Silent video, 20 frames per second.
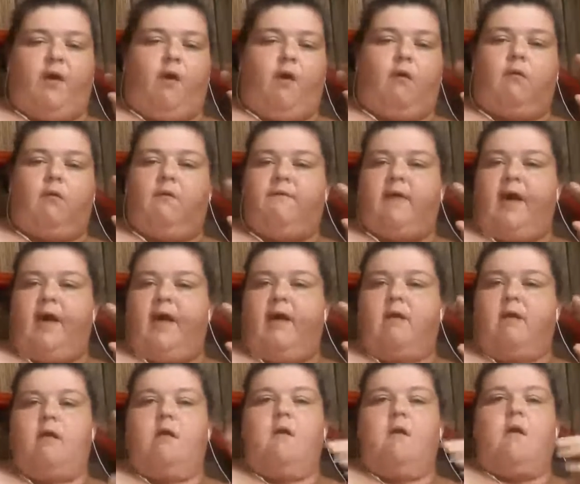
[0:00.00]
all of that
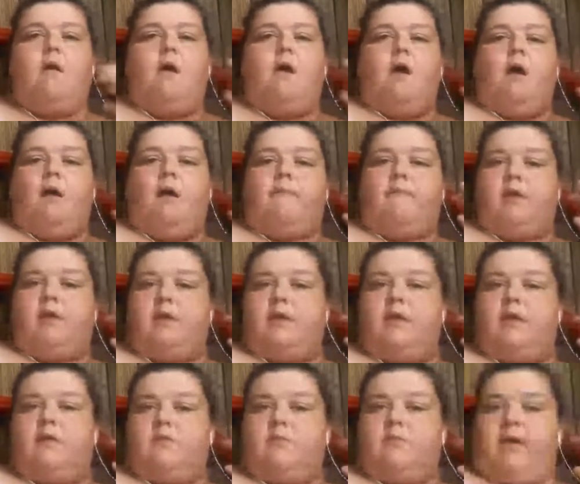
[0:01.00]
I'm going to
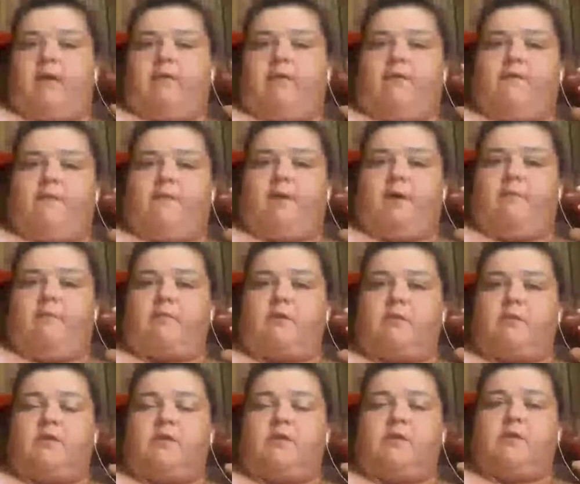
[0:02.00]
get directly from him.
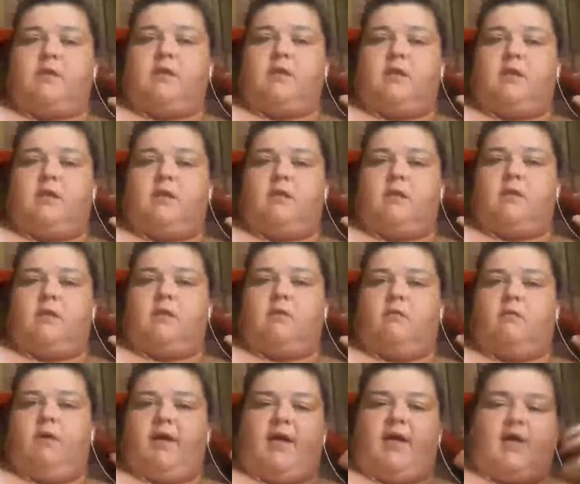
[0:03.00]
So it's the
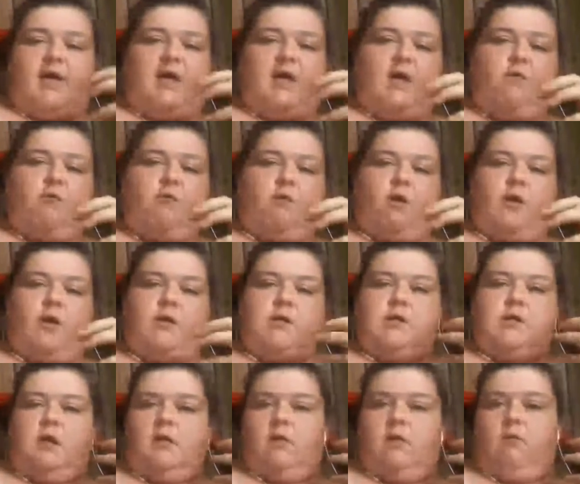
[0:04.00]
way he
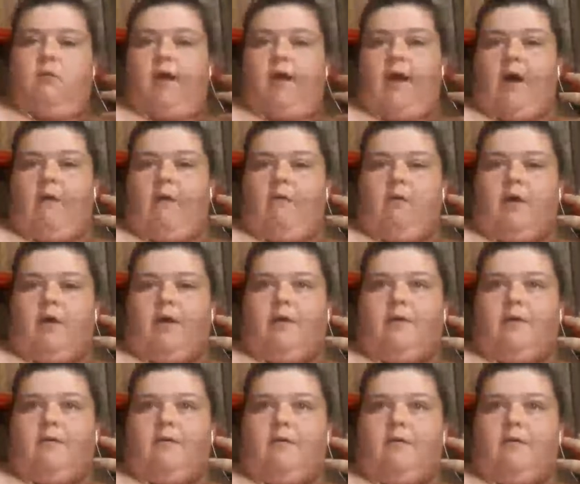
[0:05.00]
writes, not the way I write,